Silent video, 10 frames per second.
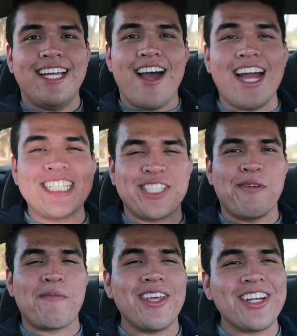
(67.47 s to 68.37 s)
Alright, so
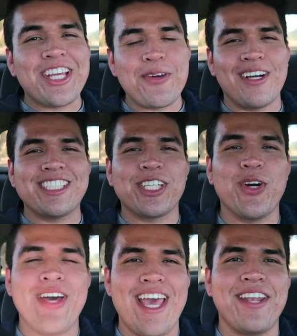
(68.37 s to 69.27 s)
my brother, he wants to
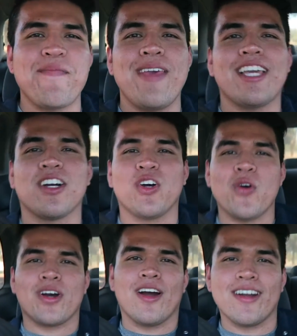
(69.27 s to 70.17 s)
go ahead and make a
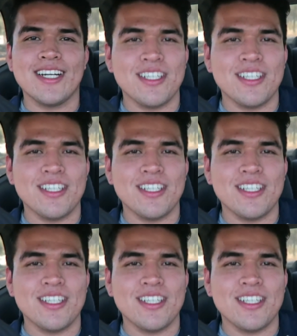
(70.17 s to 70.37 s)
go-kart.